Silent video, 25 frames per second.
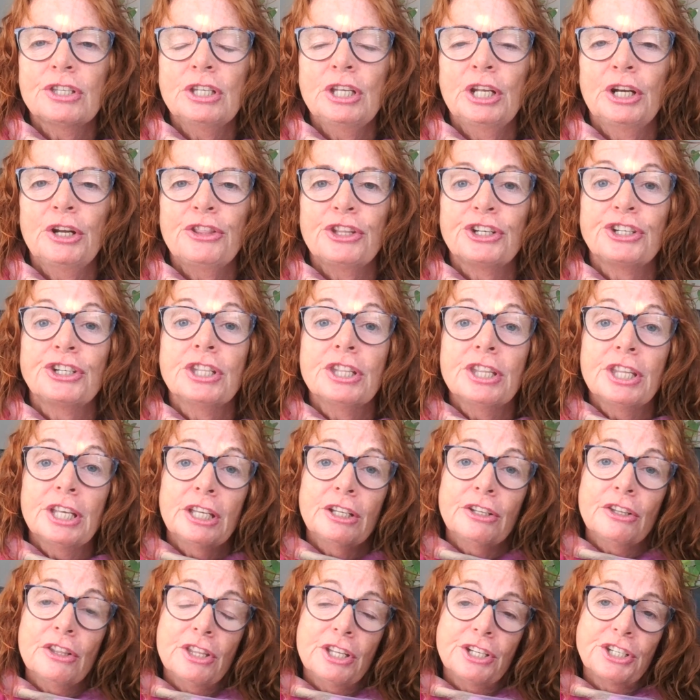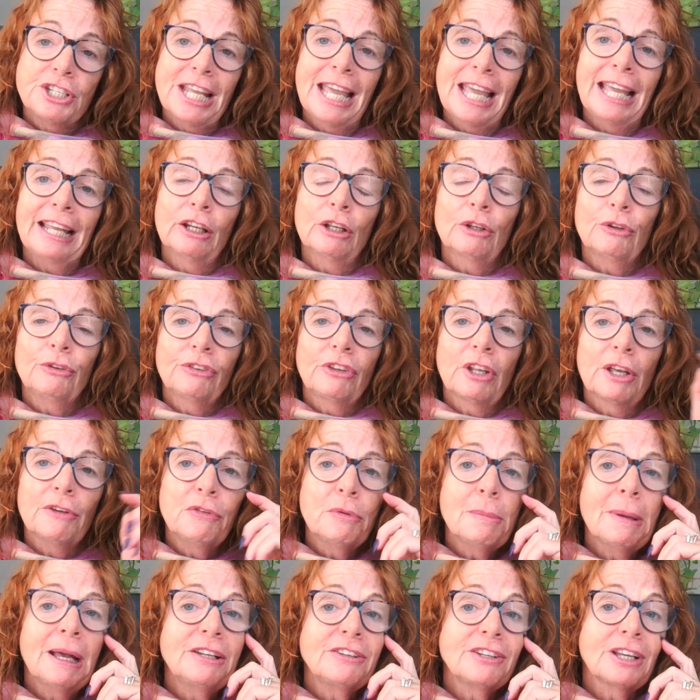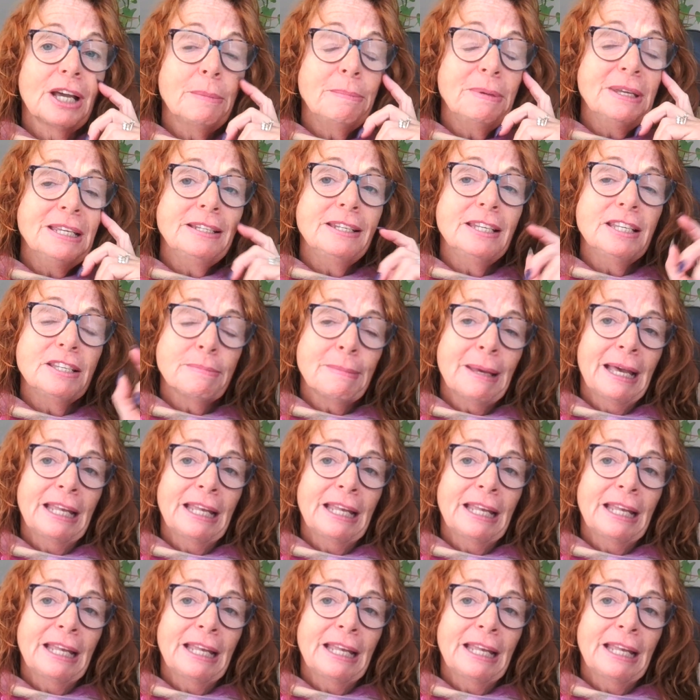the technical stuff about diabetes